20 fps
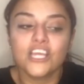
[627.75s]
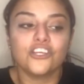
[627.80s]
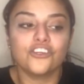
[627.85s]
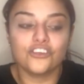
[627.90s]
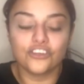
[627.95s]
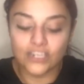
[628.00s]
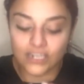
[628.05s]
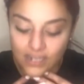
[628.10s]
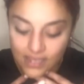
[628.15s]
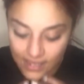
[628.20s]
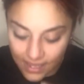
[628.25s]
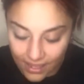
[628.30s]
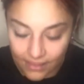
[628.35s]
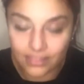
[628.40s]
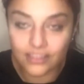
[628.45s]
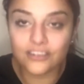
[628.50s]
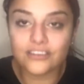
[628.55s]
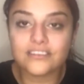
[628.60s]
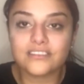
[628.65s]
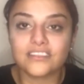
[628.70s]
You're gonna
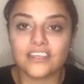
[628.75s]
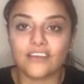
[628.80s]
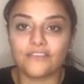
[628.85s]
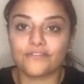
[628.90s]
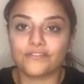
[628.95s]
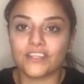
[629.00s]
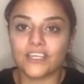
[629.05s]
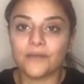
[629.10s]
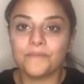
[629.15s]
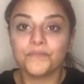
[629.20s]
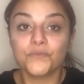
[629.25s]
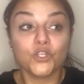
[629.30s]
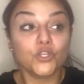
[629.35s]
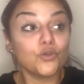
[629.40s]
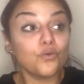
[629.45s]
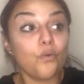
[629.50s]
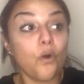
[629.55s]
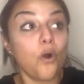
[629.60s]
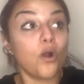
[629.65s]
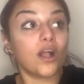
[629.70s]
get there safely.
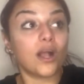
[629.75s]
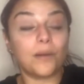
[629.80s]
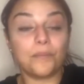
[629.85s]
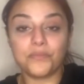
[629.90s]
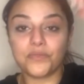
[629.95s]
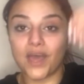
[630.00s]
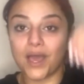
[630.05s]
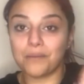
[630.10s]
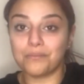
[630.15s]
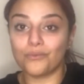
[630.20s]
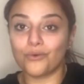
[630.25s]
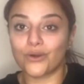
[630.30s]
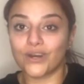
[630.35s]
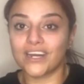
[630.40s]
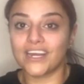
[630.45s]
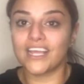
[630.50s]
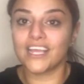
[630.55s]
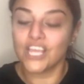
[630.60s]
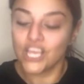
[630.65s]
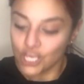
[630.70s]
You woke up that
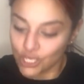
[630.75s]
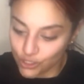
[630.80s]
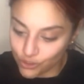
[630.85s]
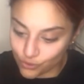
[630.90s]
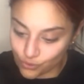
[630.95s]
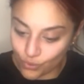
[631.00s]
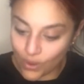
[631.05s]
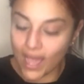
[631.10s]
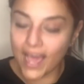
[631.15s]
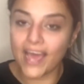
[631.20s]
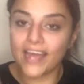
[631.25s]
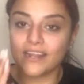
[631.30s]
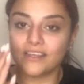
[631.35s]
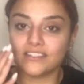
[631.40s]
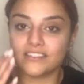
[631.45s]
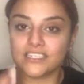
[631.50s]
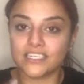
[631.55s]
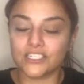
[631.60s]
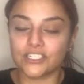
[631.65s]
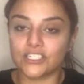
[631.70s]
morning, you had
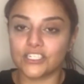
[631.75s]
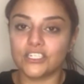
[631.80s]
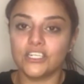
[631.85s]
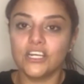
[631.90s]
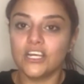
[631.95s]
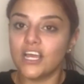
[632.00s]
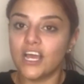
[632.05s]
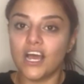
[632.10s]
a dinner,